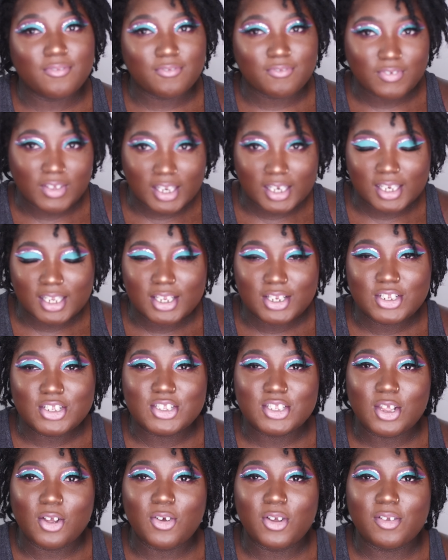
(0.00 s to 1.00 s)
finished,
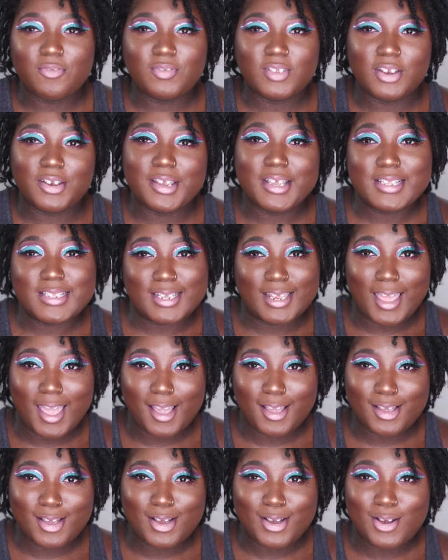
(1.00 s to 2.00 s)
so if there is an
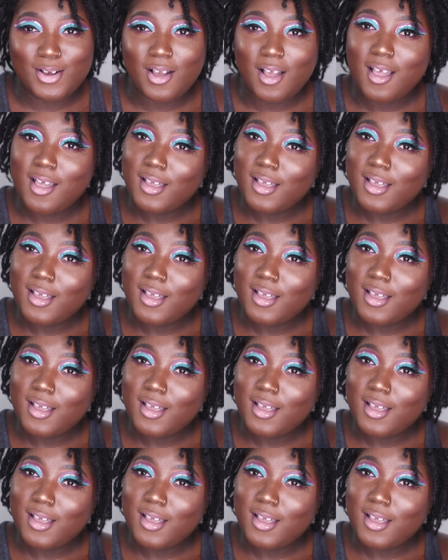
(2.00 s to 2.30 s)
echo,